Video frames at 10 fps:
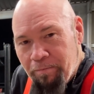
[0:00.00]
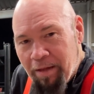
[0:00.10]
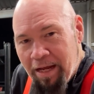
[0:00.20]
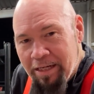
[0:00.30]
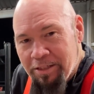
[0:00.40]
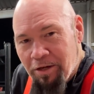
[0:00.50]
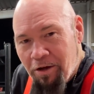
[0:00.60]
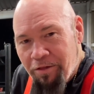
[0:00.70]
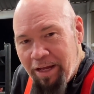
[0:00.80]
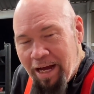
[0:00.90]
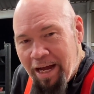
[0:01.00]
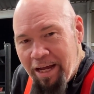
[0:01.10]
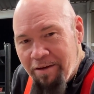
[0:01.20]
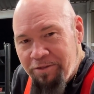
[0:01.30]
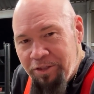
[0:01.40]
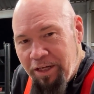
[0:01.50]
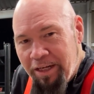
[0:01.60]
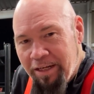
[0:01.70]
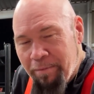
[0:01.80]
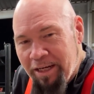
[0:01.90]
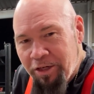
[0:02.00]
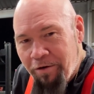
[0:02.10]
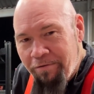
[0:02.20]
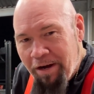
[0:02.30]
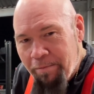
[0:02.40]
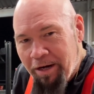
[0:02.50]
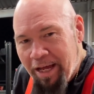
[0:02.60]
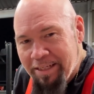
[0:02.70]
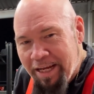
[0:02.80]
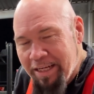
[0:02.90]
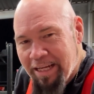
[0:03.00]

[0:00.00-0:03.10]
when I saw the IFG, Imaginary Fiberglass kits,